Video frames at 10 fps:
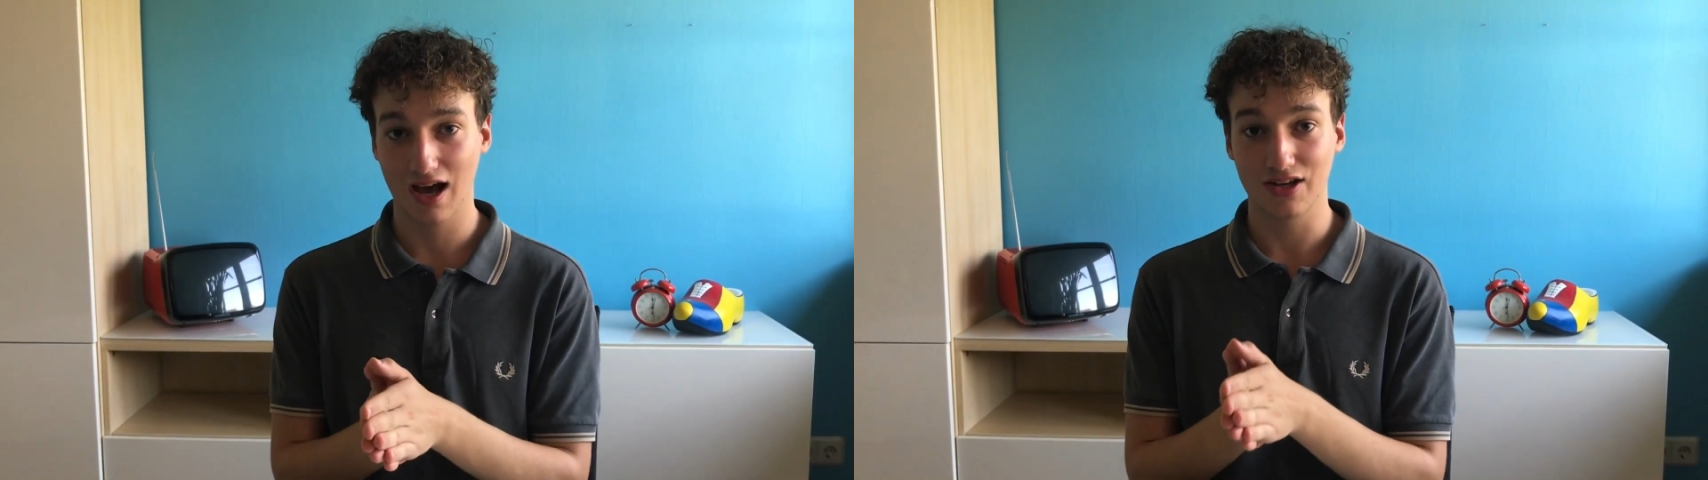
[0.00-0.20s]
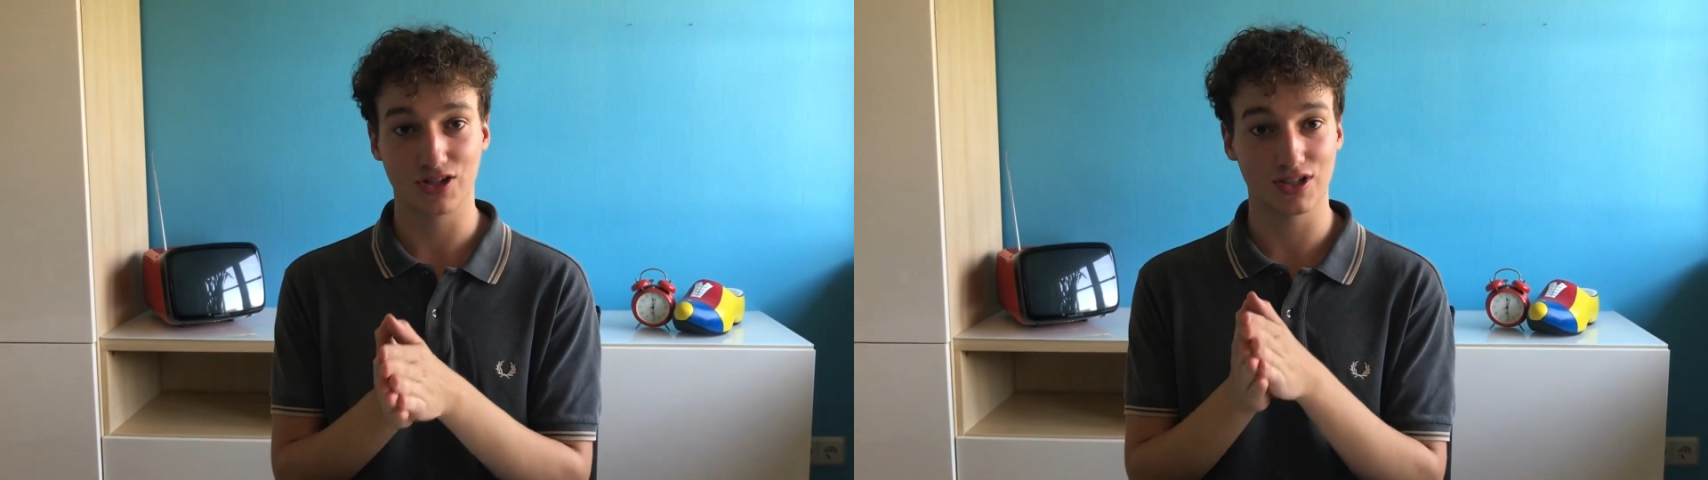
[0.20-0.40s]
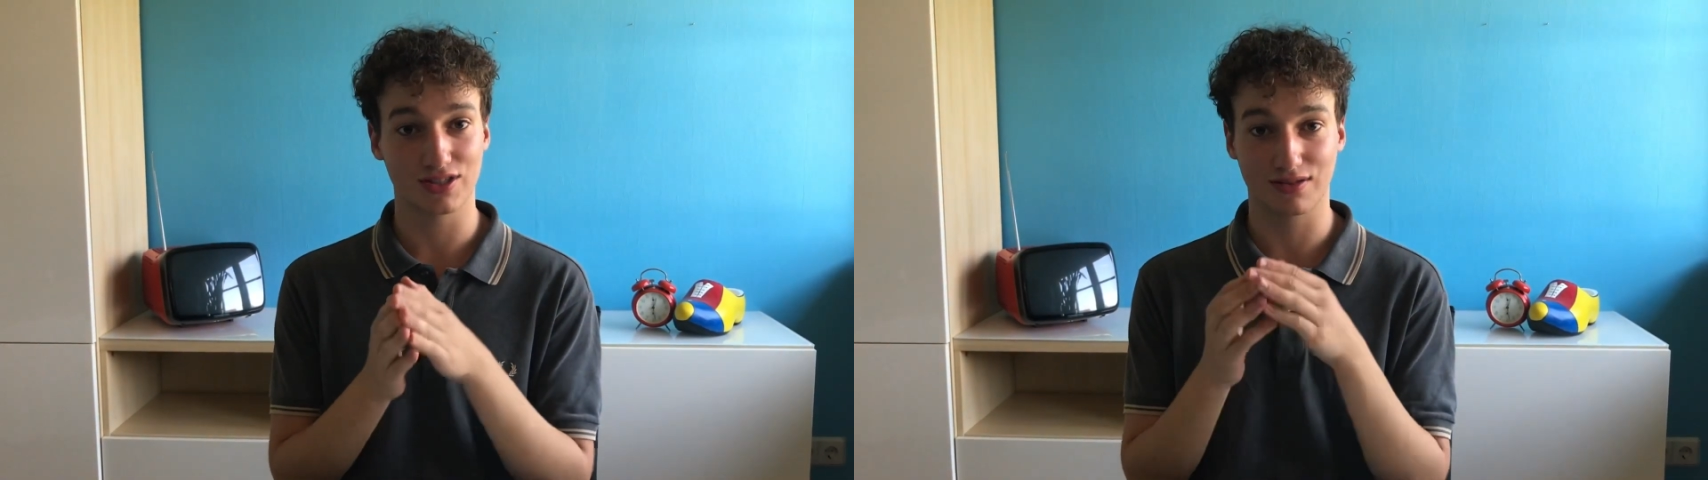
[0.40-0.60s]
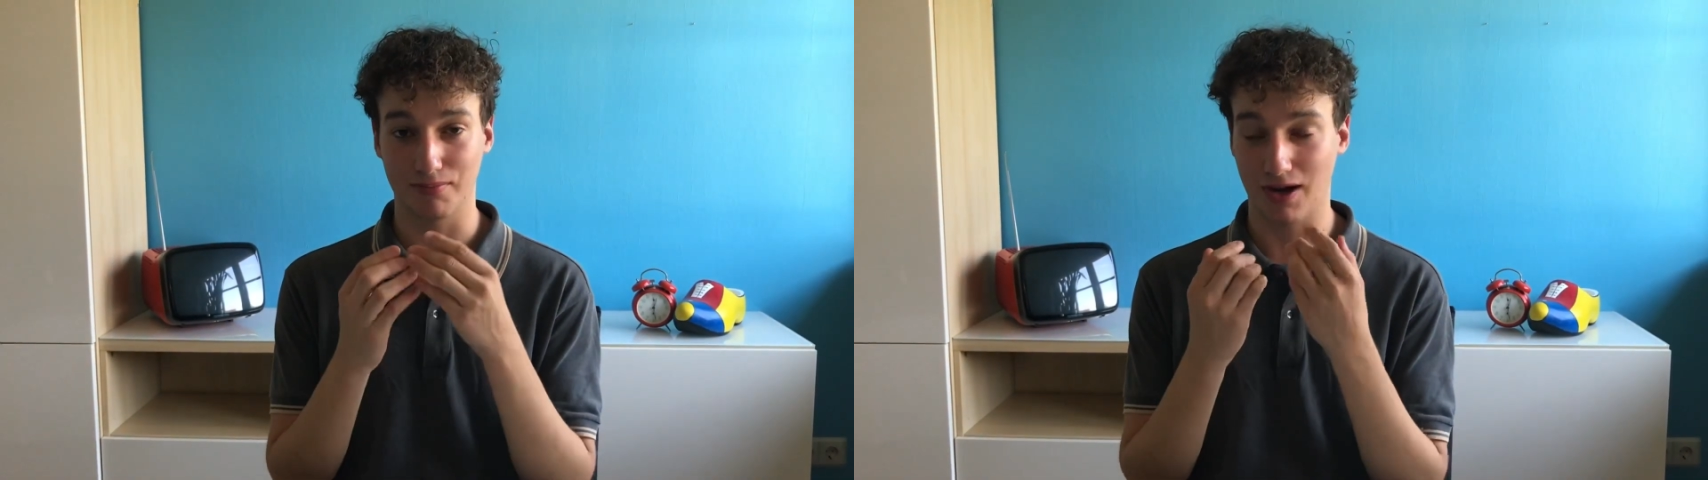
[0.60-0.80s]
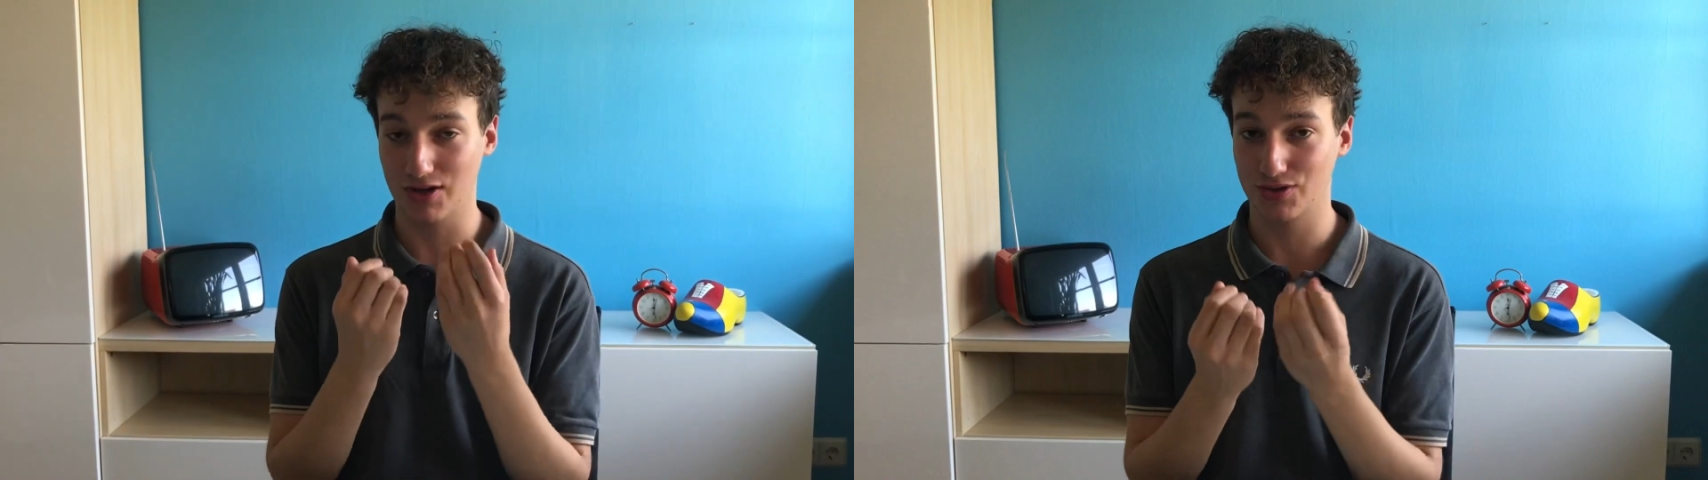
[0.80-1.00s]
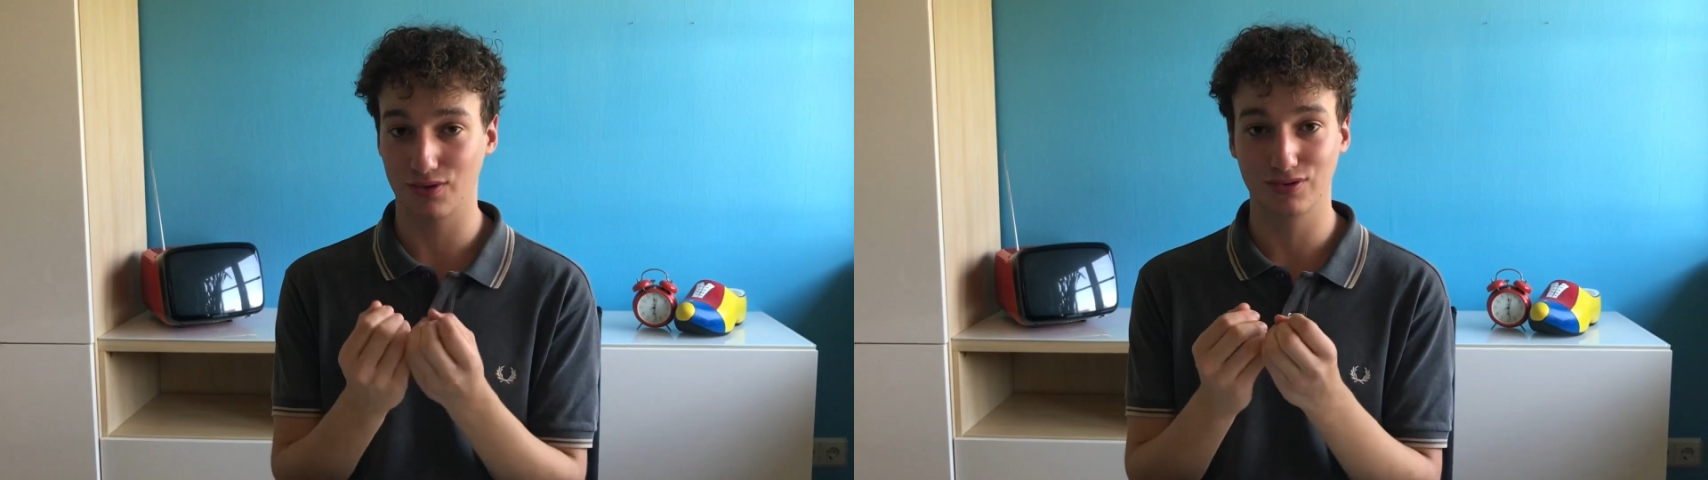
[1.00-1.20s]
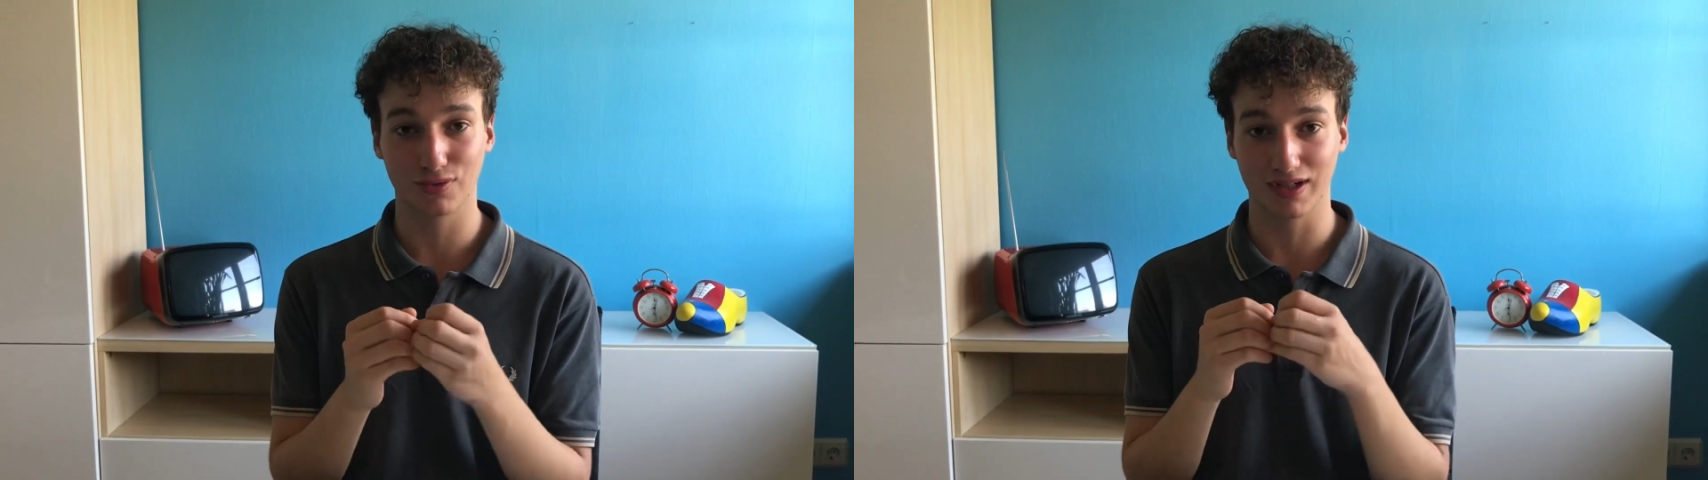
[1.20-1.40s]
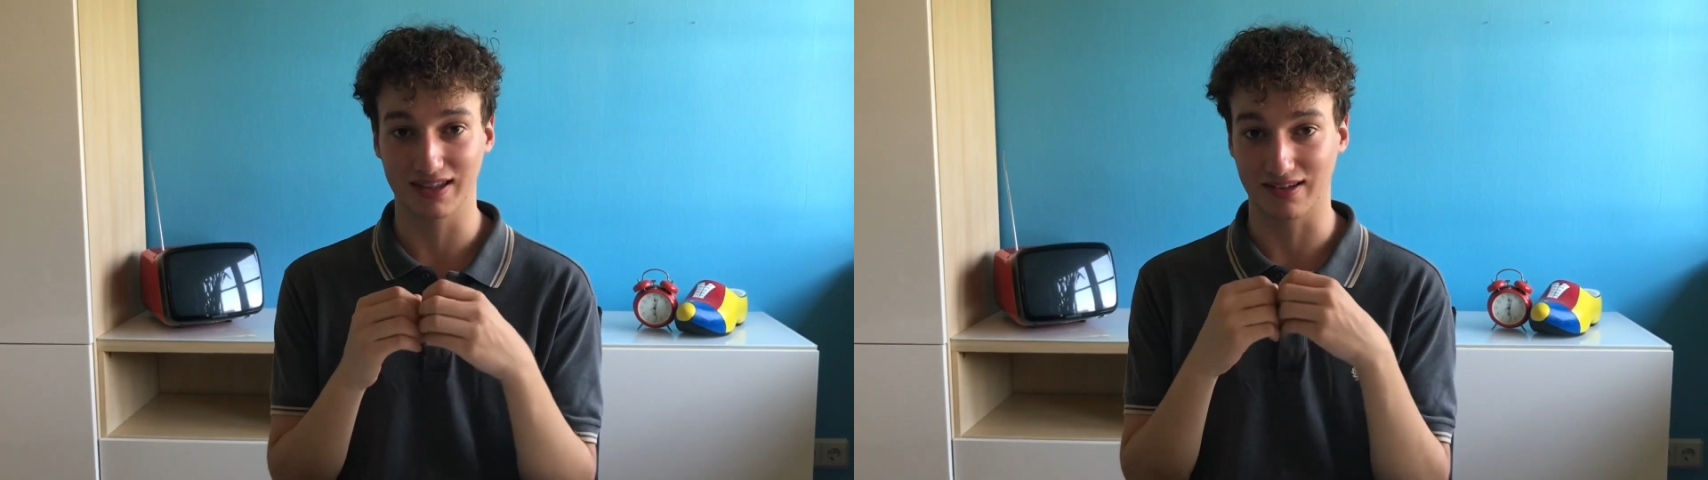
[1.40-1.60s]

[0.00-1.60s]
Just make sure to read the